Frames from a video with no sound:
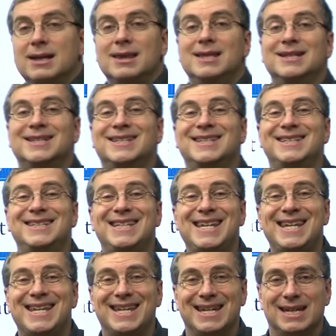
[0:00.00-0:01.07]
The
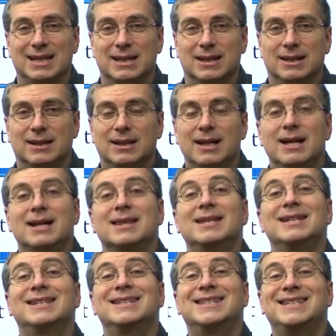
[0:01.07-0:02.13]
seed.
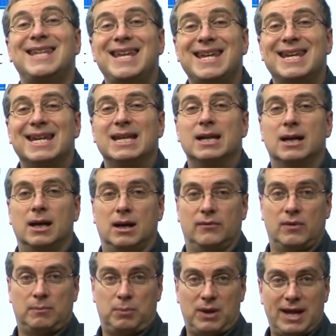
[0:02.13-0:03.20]
The seed
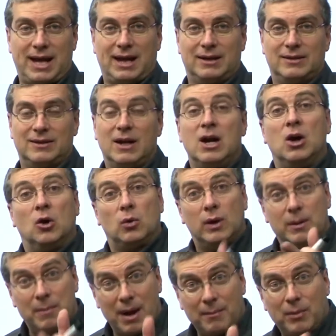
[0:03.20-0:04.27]
of a plant.
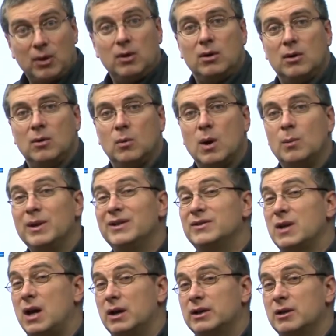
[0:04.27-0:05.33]
Remember when we
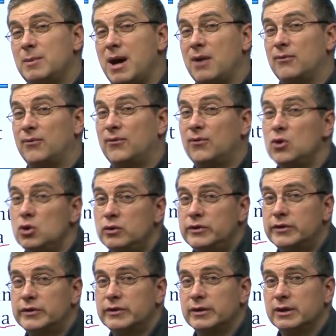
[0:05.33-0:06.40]
talked about
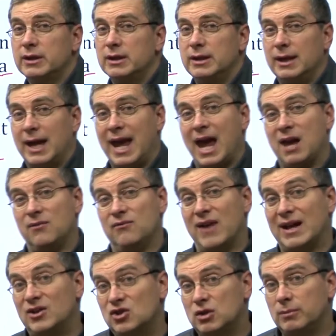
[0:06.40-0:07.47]
fruits and
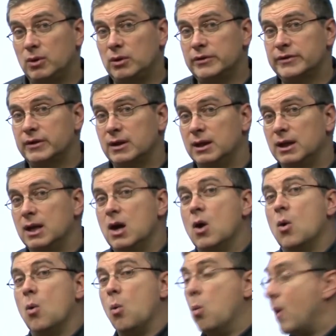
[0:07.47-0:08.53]
vegetables?
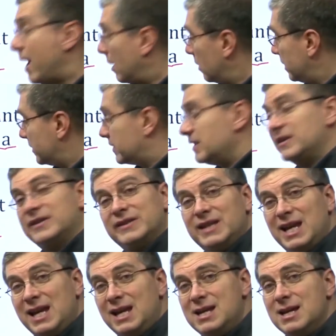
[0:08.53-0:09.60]
Where is the
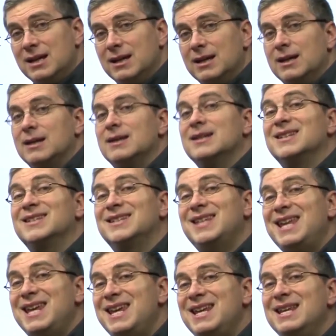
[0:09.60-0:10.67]
seed? The
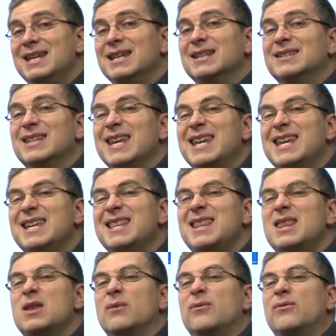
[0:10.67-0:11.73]
seed is
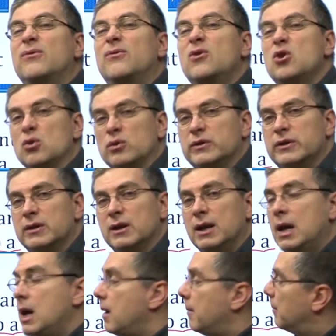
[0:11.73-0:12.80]
in the fruit.
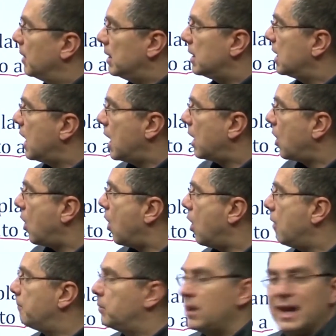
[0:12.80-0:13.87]
But not
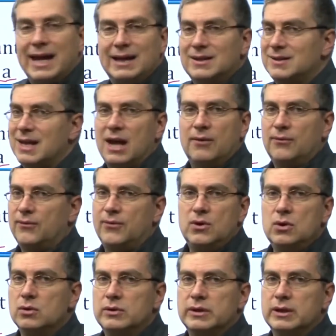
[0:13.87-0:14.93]
all plants have
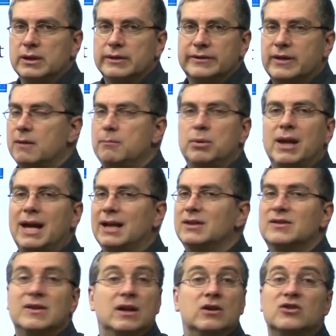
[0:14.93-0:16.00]
fruit. Some
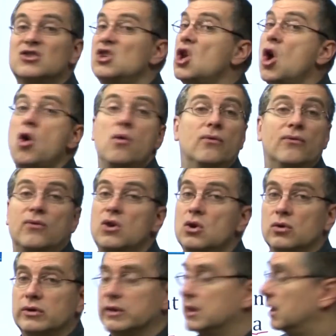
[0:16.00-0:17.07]
plants there's no
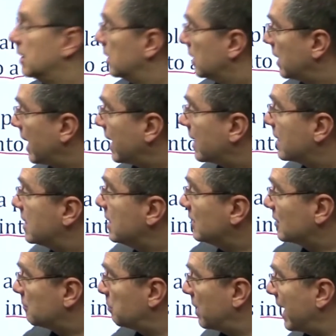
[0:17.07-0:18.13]
fruit. Like
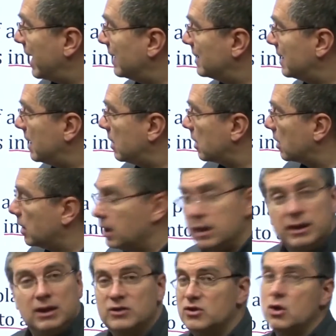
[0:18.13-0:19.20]
this plant here,
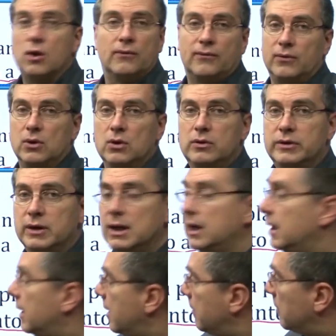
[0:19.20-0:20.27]
there's no fruit
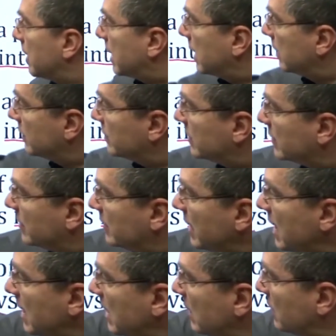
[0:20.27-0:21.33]
because the
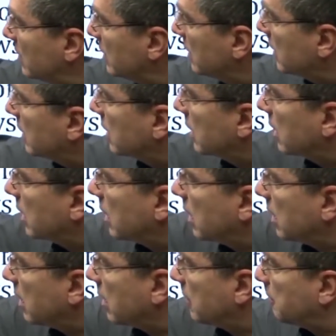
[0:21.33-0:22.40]
seeds
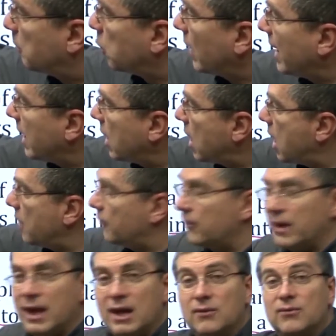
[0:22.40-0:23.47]
break off
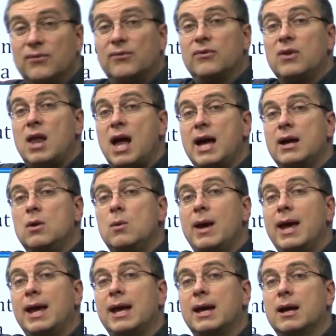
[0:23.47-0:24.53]
and fly
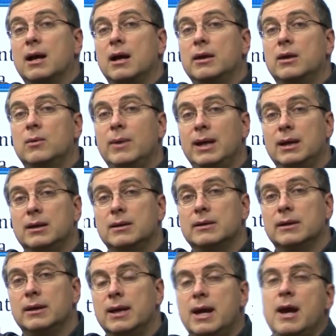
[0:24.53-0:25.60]
away on the wind.
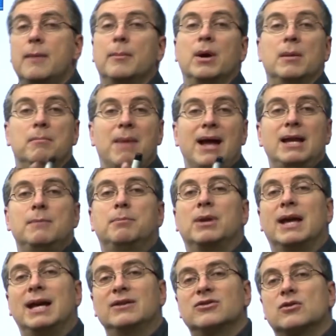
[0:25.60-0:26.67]
But many
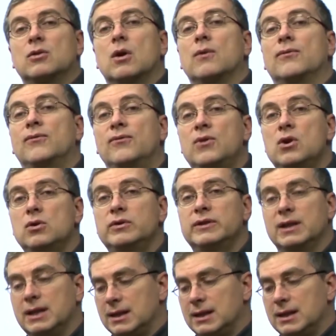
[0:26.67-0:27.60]
plants grow fruit.